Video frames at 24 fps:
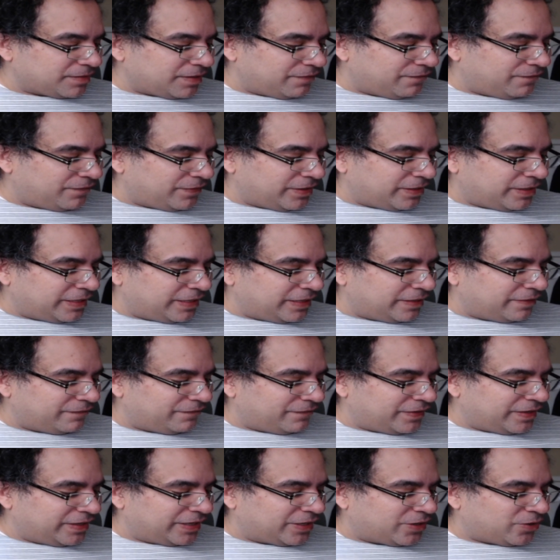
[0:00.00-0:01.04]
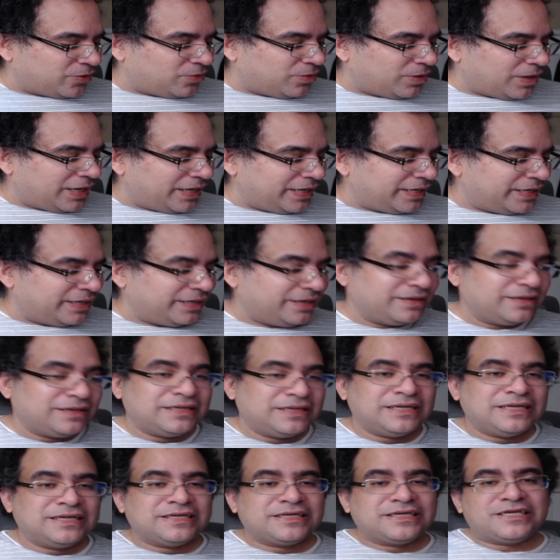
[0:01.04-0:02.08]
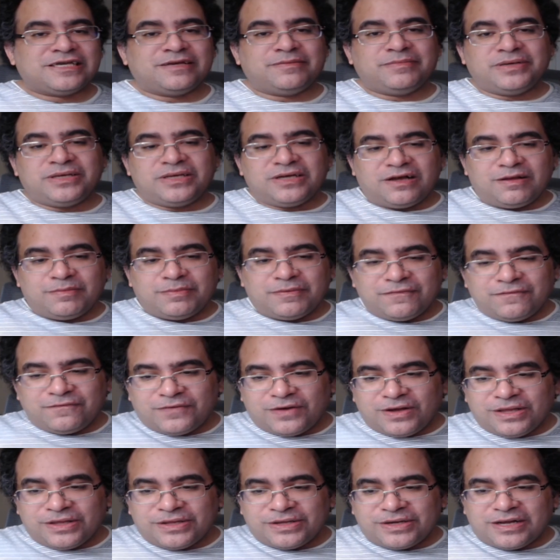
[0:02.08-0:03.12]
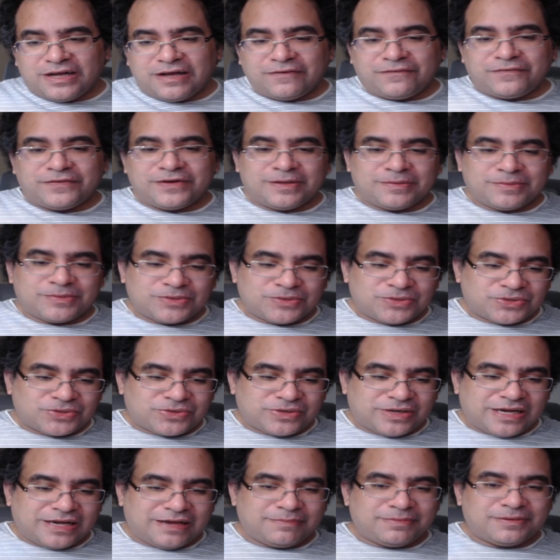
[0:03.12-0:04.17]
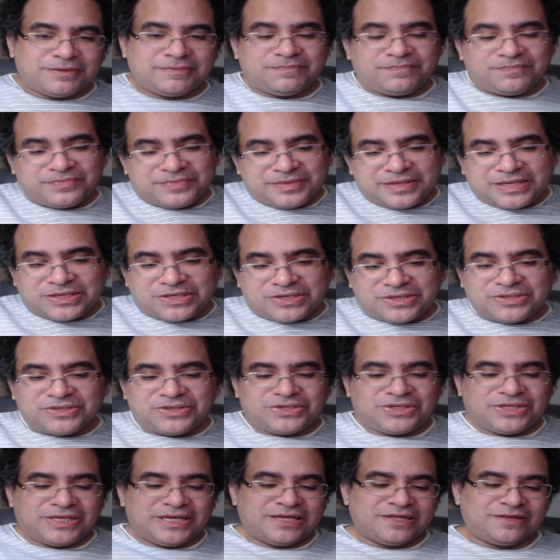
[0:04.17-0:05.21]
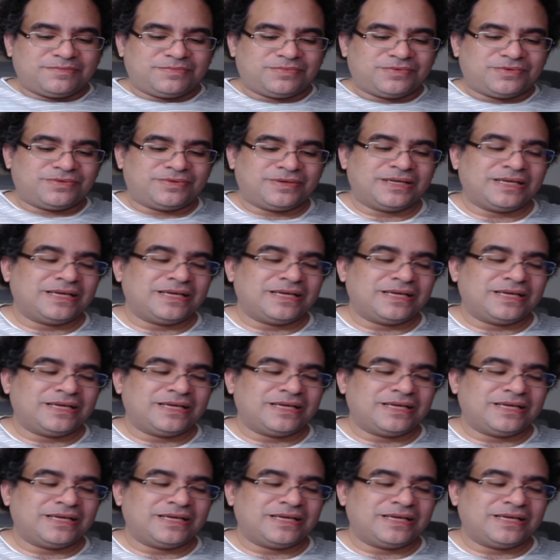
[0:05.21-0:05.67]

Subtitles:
Very, very quiet. Some of y'all been falling off and unsubscribing. That's understandable.